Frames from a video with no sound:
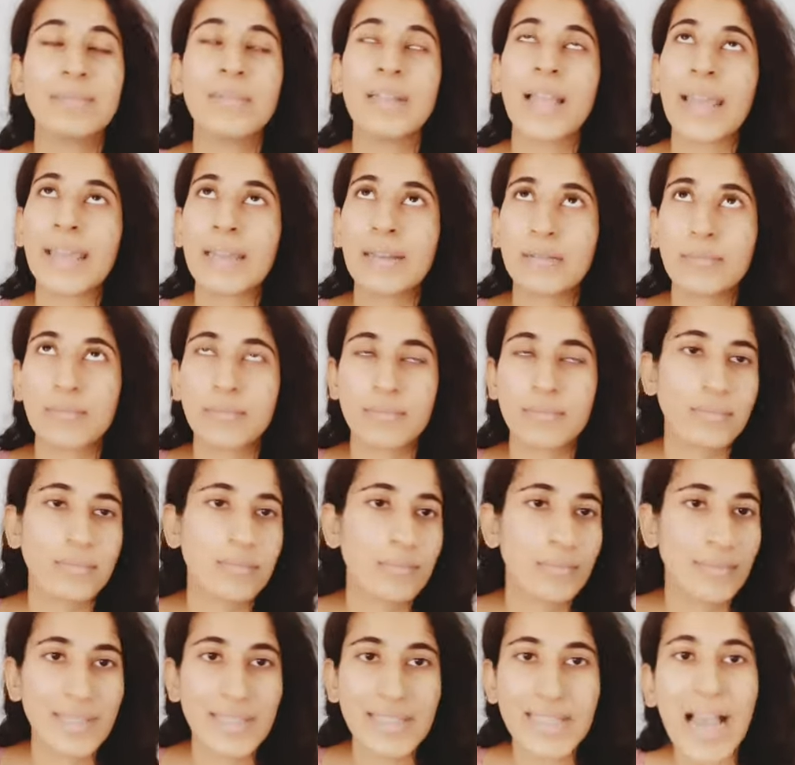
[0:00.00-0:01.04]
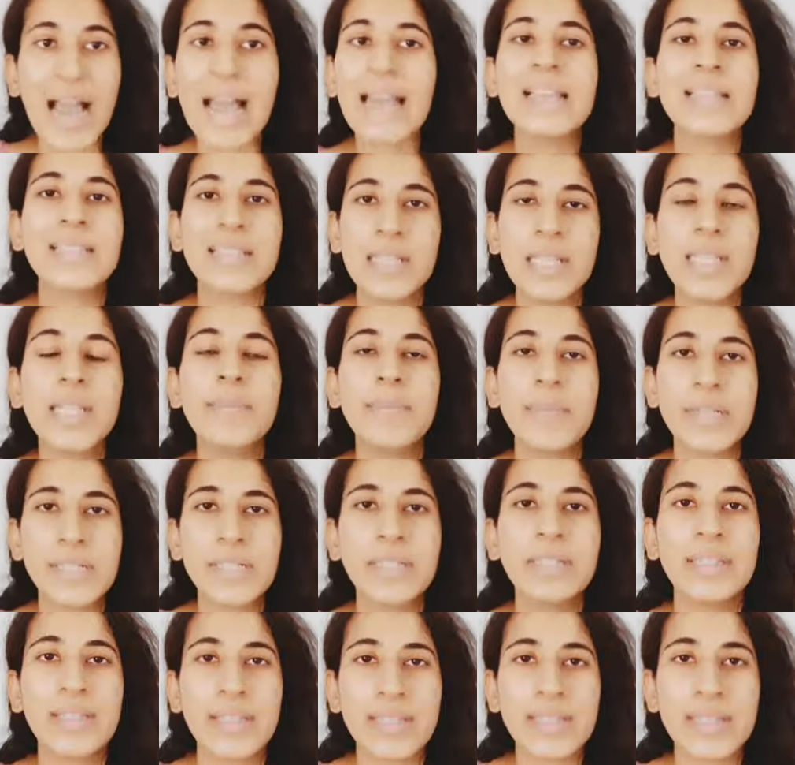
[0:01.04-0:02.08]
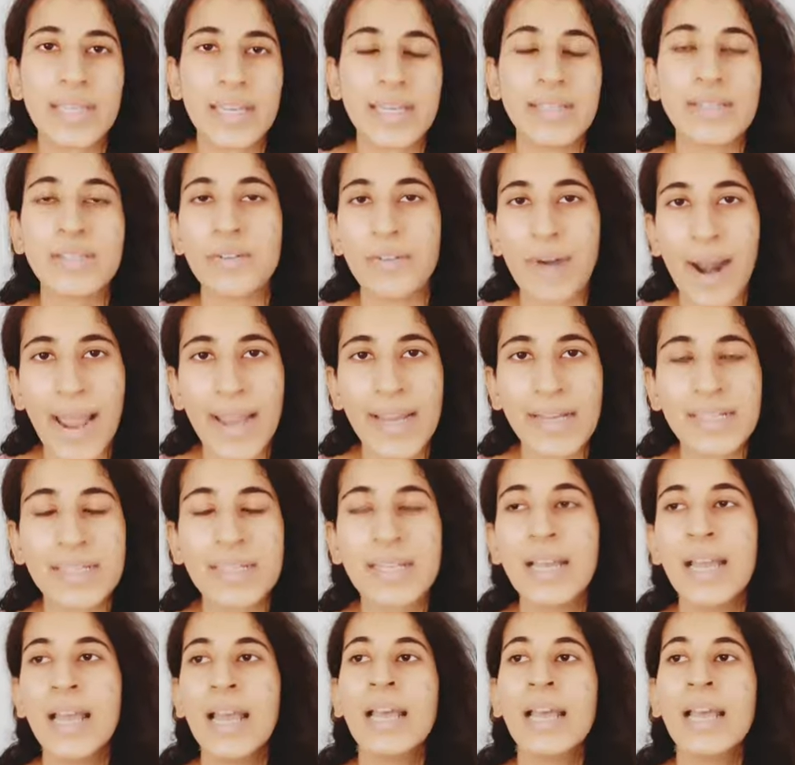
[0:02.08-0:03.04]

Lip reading: Like sky's the limit in this case, right?